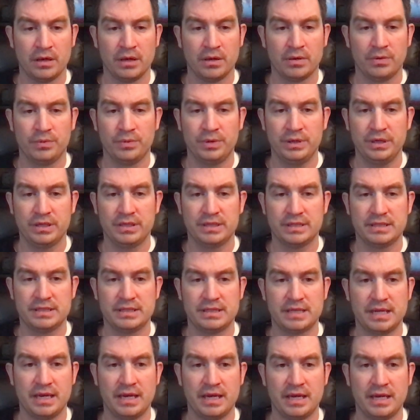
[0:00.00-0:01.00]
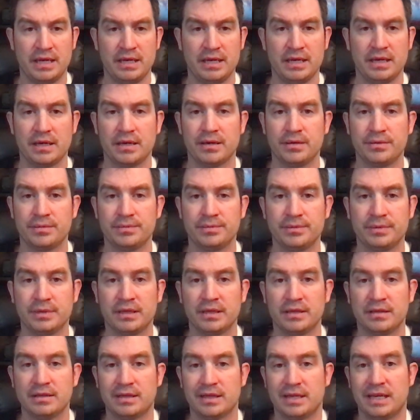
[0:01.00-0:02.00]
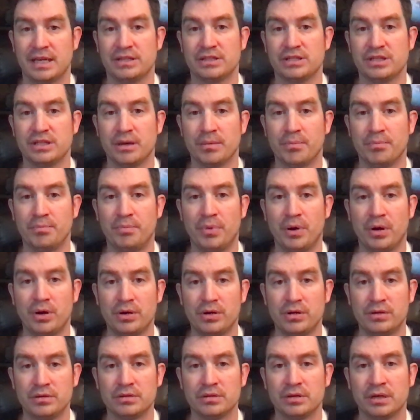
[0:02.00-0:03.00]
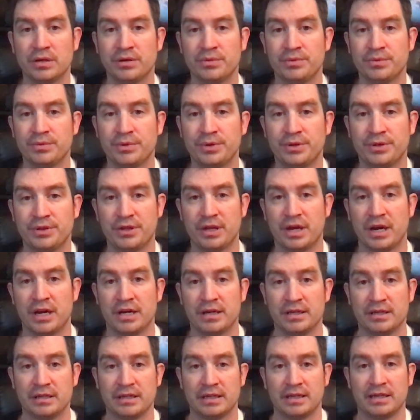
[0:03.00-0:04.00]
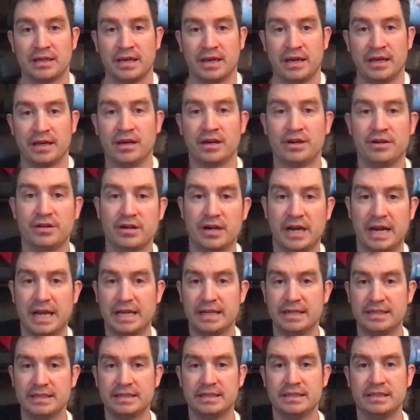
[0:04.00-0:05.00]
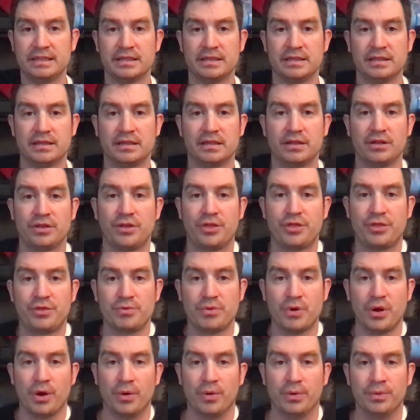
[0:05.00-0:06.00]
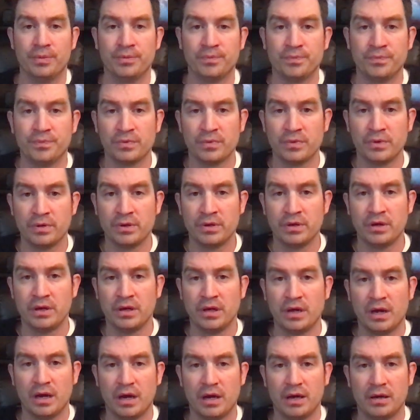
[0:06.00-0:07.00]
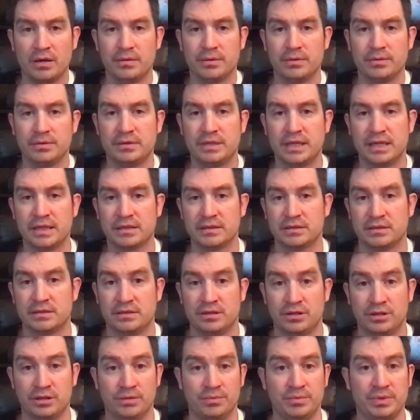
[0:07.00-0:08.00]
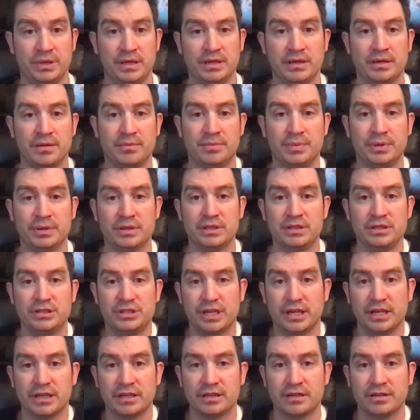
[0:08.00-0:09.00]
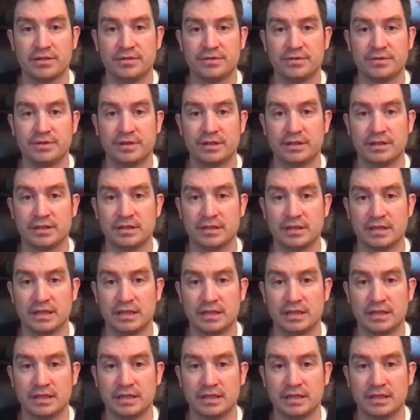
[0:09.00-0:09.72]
we could say catching a ball with a underhanded throw. That could be an ability check of a